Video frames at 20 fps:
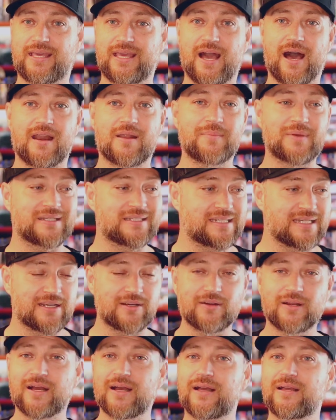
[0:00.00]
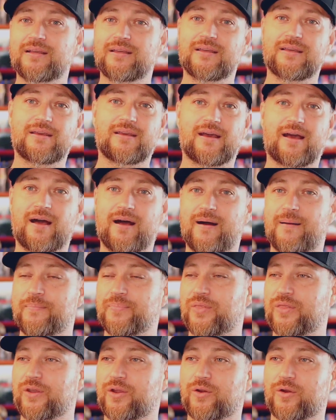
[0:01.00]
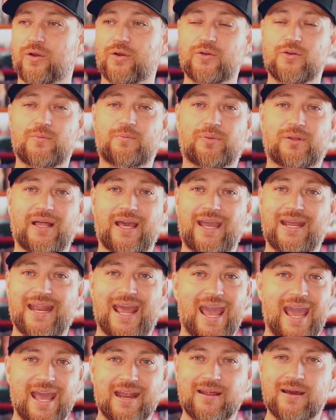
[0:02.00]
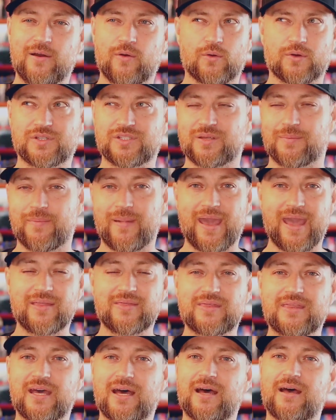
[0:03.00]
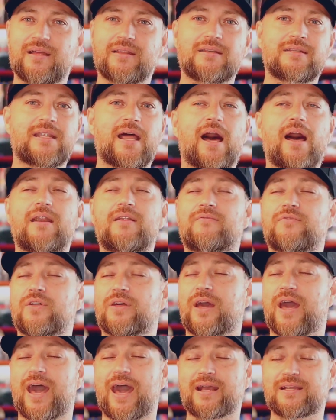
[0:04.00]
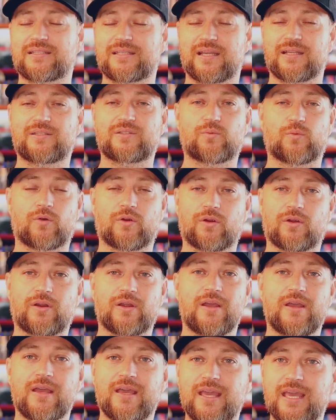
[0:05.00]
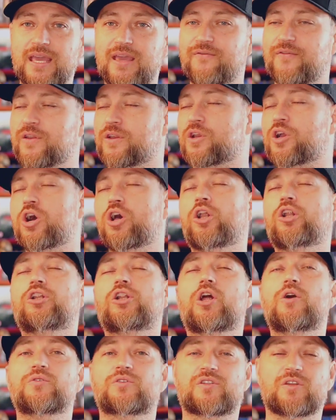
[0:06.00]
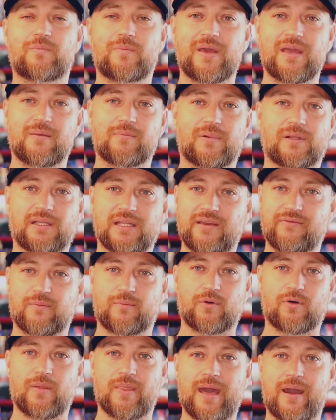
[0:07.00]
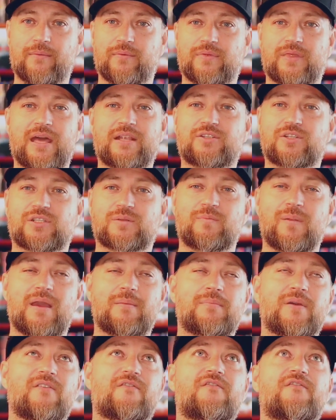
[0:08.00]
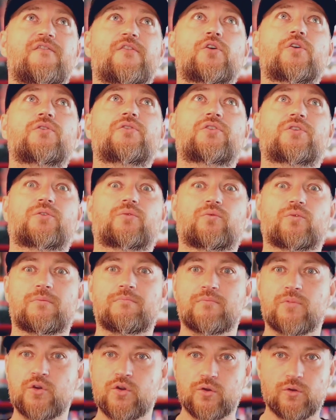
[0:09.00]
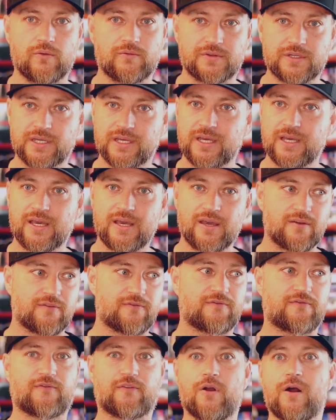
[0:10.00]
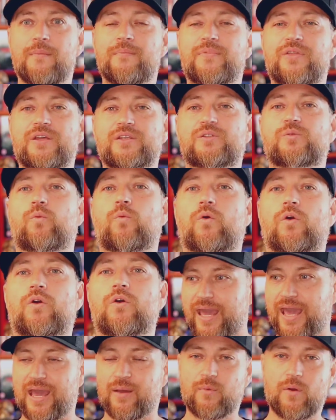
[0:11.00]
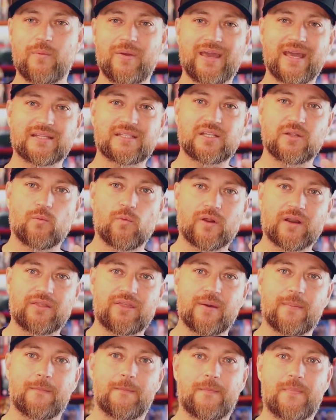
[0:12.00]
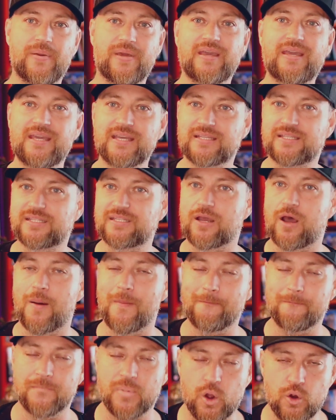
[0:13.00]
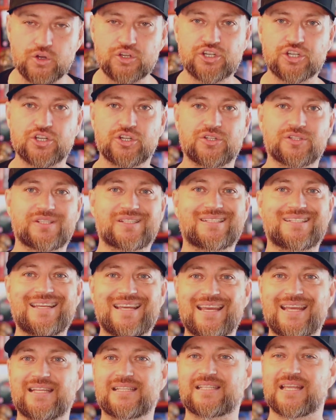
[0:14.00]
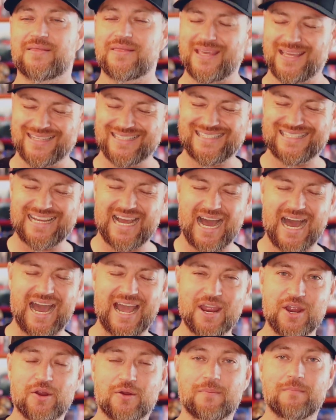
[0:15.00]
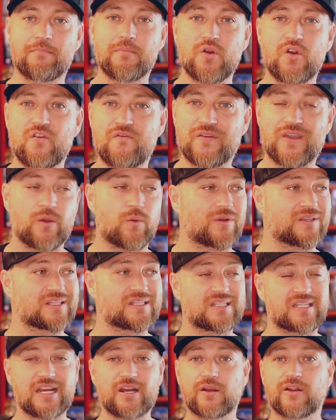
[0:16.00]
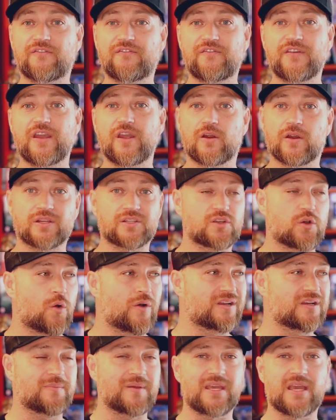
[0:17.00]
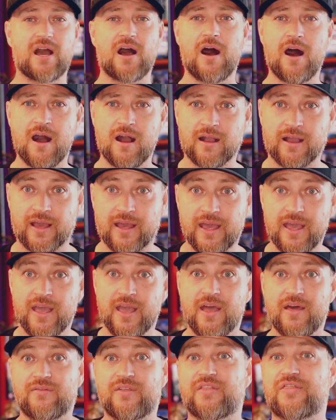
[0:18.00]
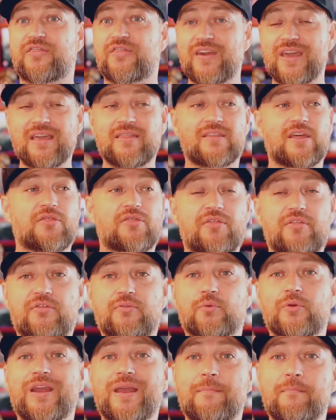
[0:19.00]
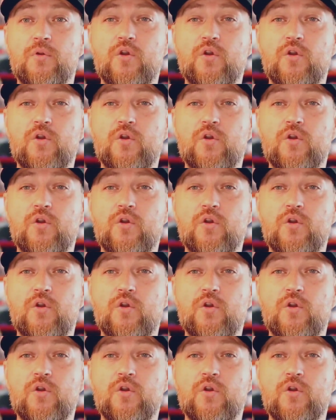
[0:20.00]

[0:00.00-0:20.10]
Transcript: Kiana Madeira, um, the girl who played Hannah or Samantha. None of the accents were even close to being believable, and that that just made me further removed from this world. And when we get to one of the biggest emotional scenes in the entire movie, when Sarah Fier is going to be hung, the thing that three